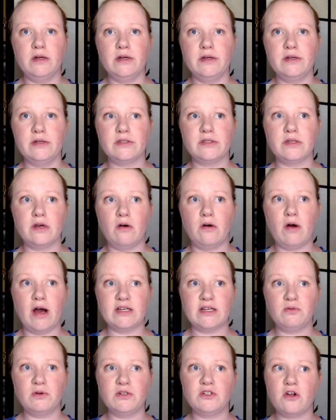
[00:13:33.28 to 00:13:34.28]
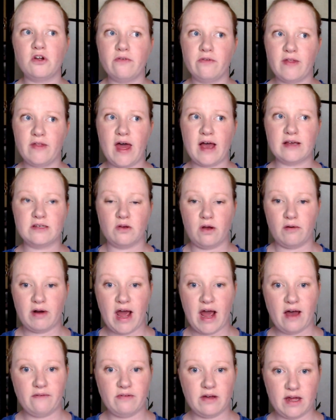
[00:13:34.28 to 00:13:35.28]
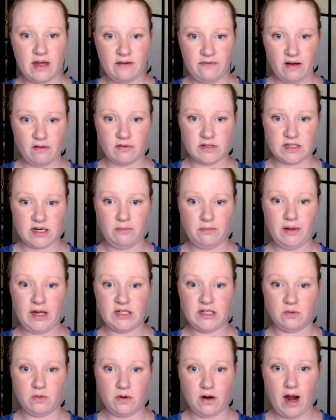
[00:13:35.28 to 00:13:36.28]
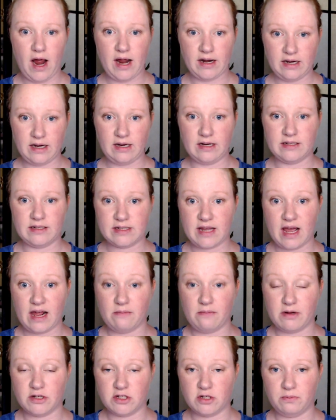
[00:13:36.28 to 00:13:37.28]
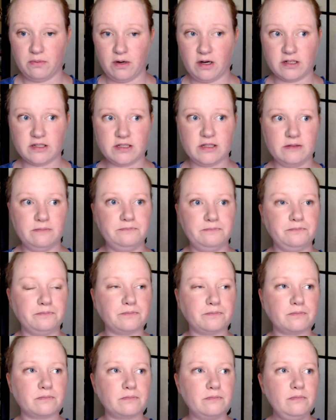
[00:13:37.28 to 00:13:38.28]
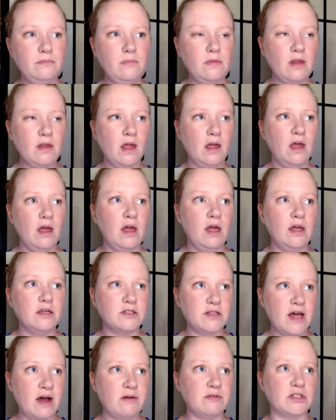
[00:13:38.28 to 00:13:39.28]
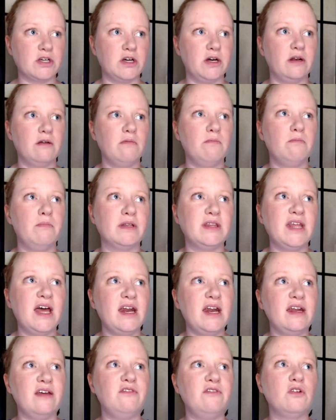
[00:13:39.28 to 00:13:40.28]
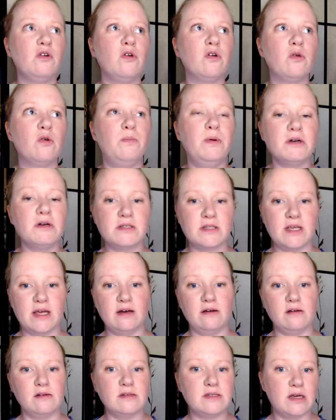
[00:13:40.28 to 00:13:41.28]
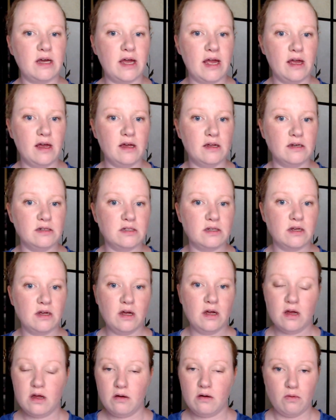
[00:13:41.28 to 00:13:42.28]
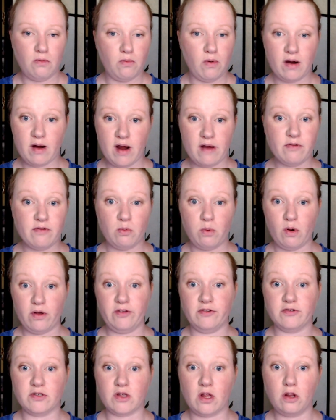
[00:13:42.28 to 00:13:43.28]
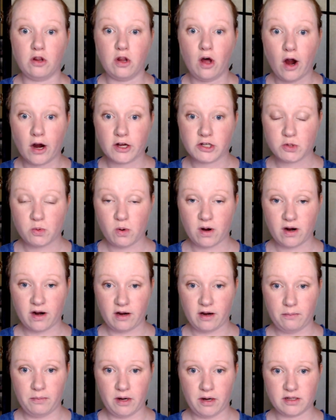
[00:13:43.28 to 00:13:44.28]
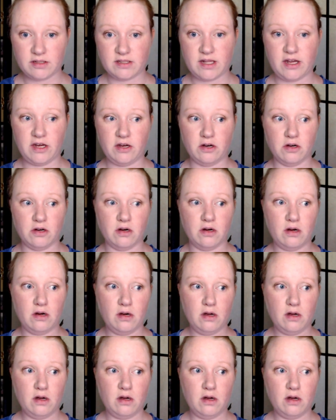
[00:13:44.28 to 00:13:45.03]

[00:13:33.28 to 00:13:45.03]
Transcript: So I switched over that so I would have it if I was in a place where I needed to scan a bunch of books. So that was good. But then if you go to book sales and where there's a large quantity of books that you're